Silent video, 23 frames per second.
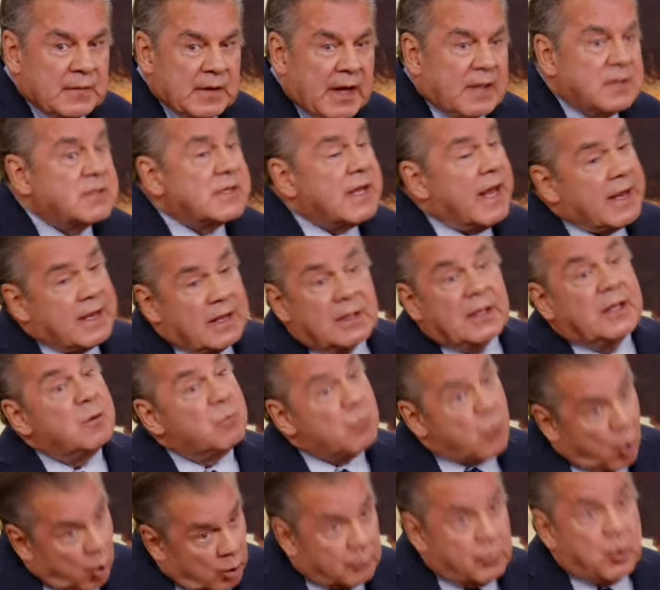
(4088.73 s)
And secondly,
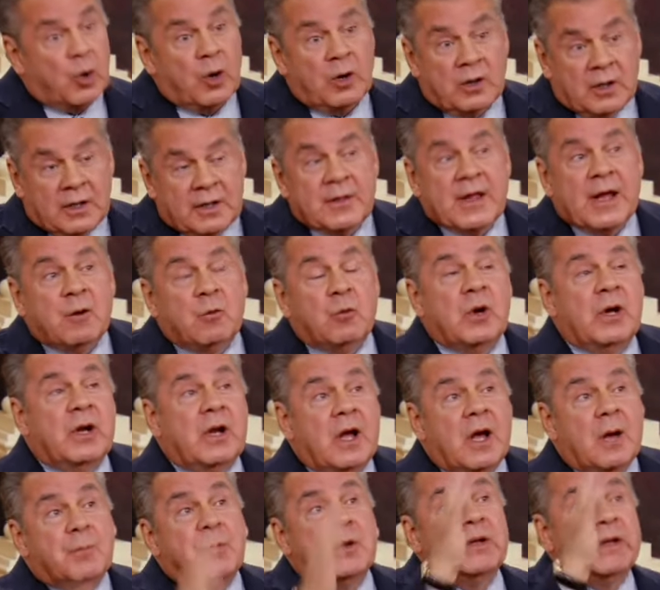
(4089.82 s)
more importantly, they went
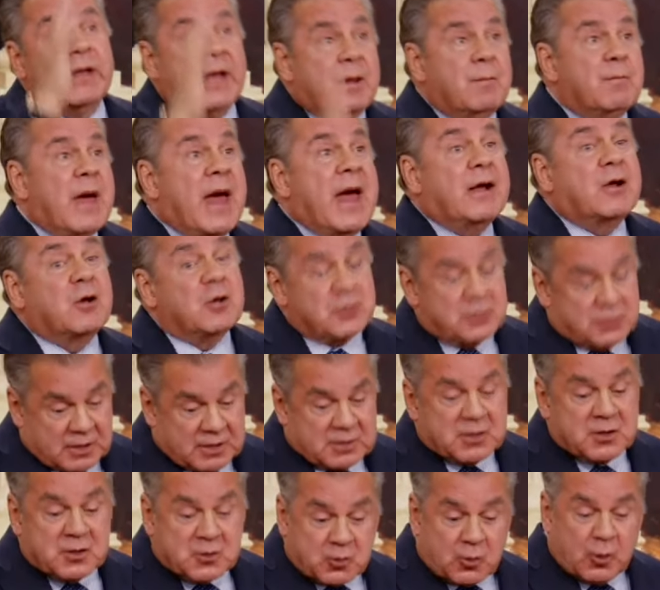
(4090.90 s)
up and came back because
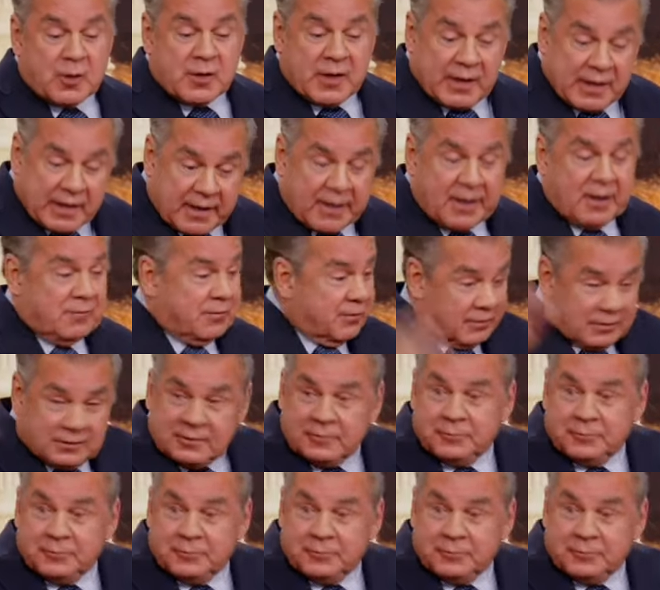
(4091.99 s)
this is where they live.